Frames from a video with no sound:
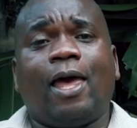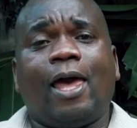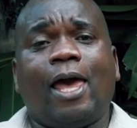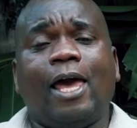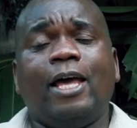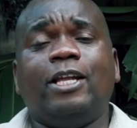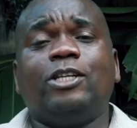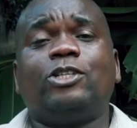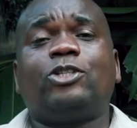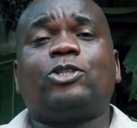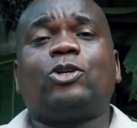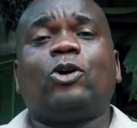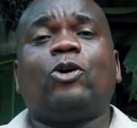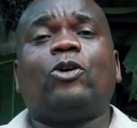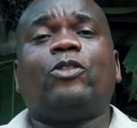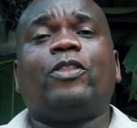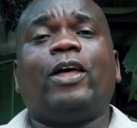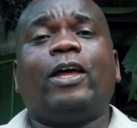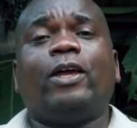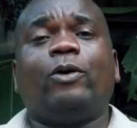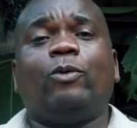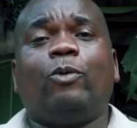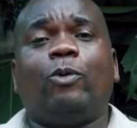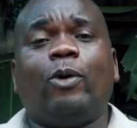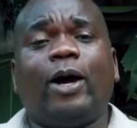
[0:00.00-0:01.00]
And so
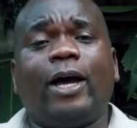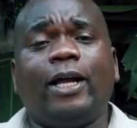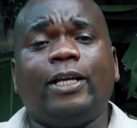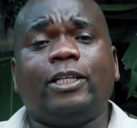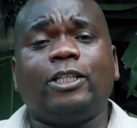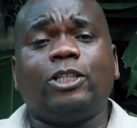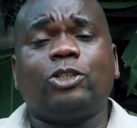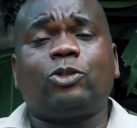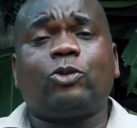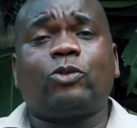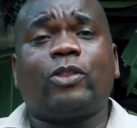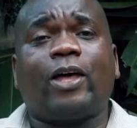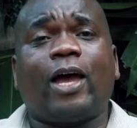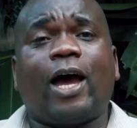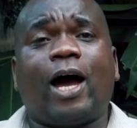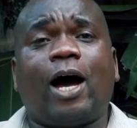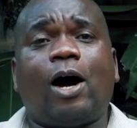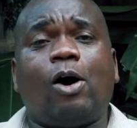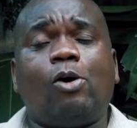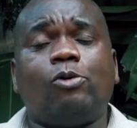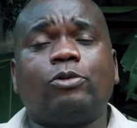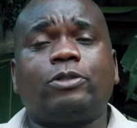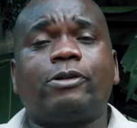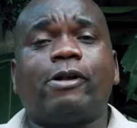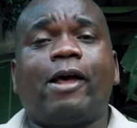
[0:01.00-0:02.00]
they went into the
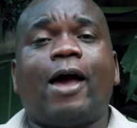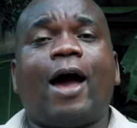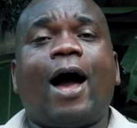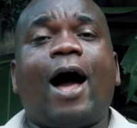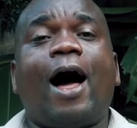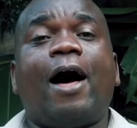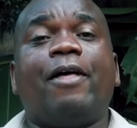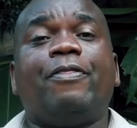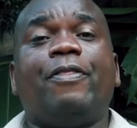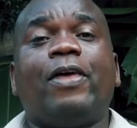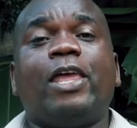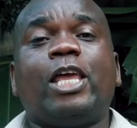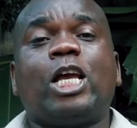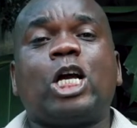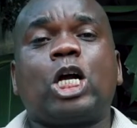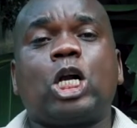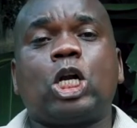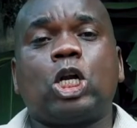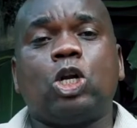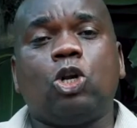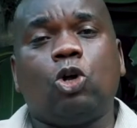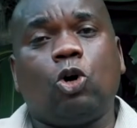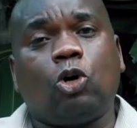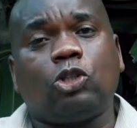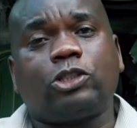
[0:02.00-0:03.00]
house and they
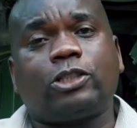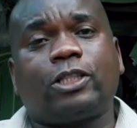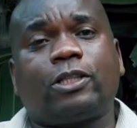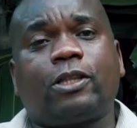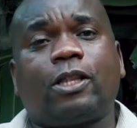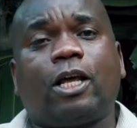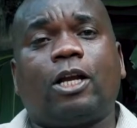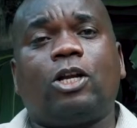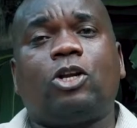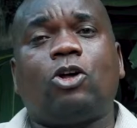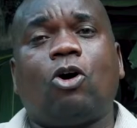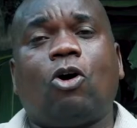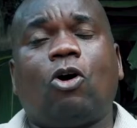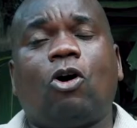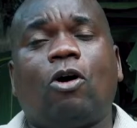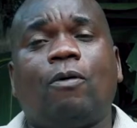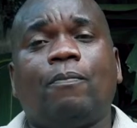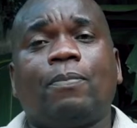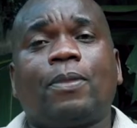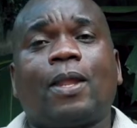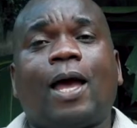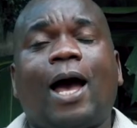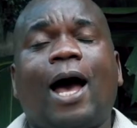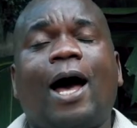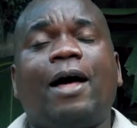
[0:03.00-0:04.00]
closed the door
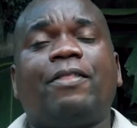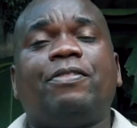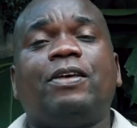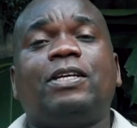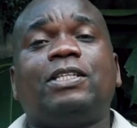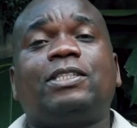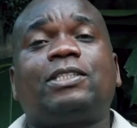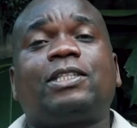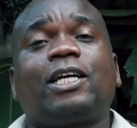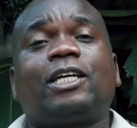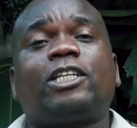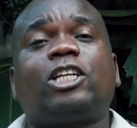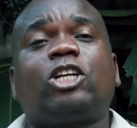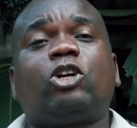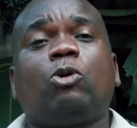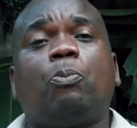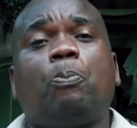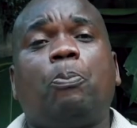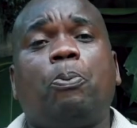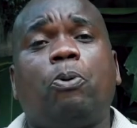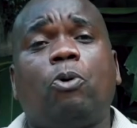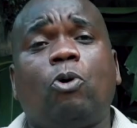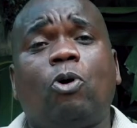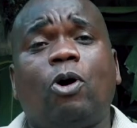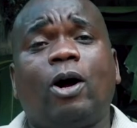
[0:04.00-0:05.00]
and they started
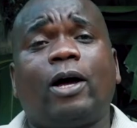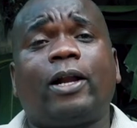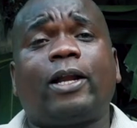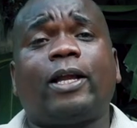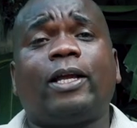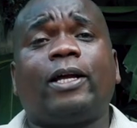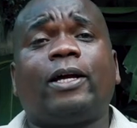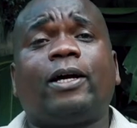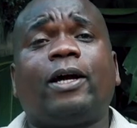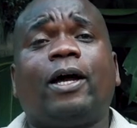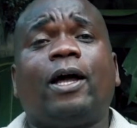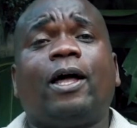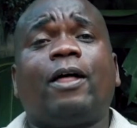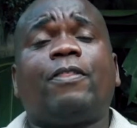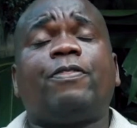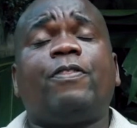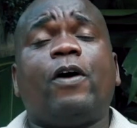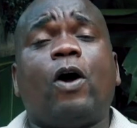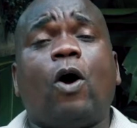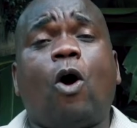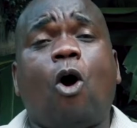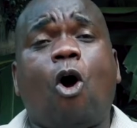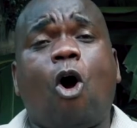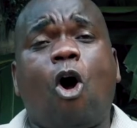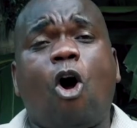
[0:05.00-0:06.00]
pouring
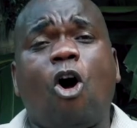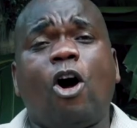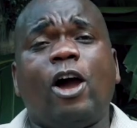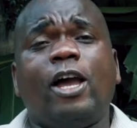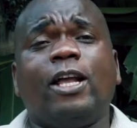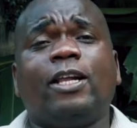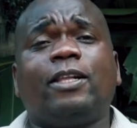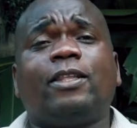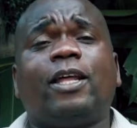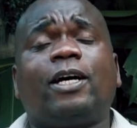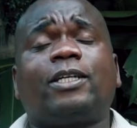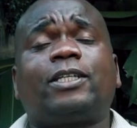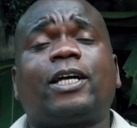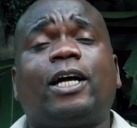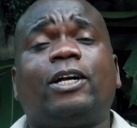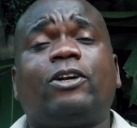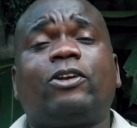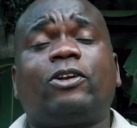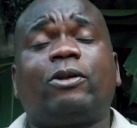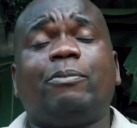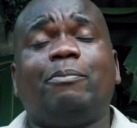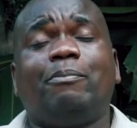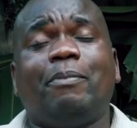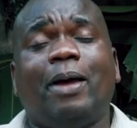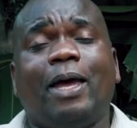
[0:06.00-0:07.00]
the oil that
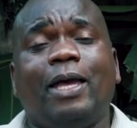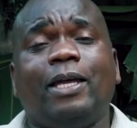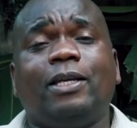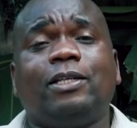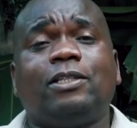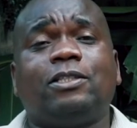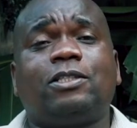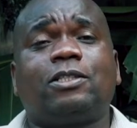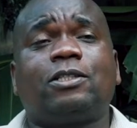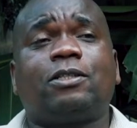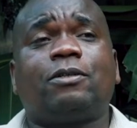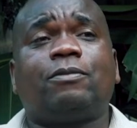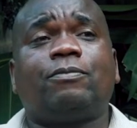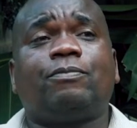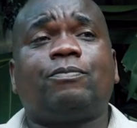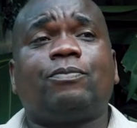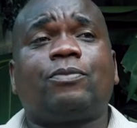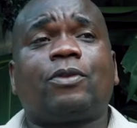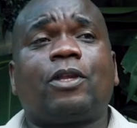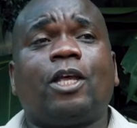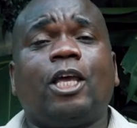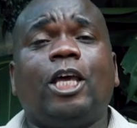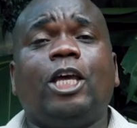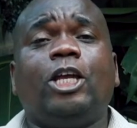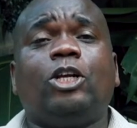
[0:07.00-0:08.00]
had remained
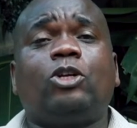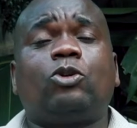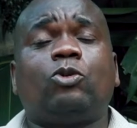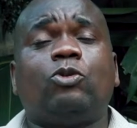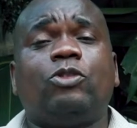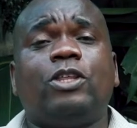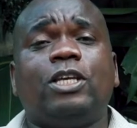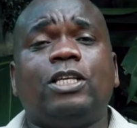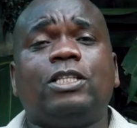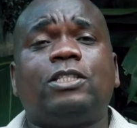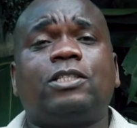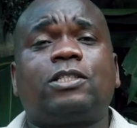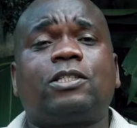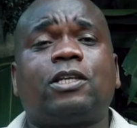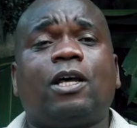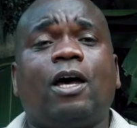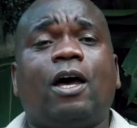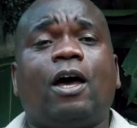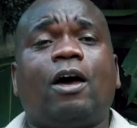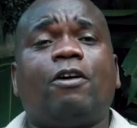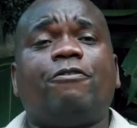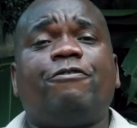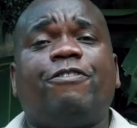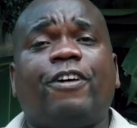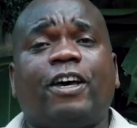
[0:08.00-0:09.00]
into these
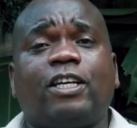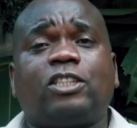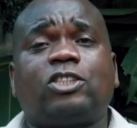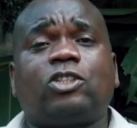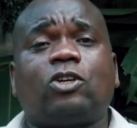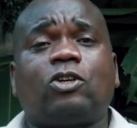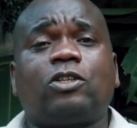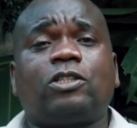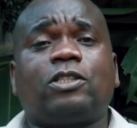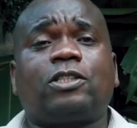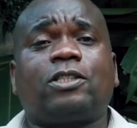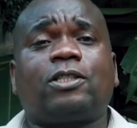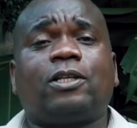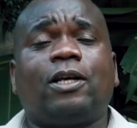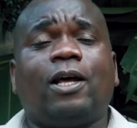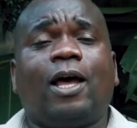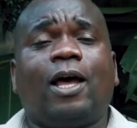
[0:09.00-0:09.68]
vessels.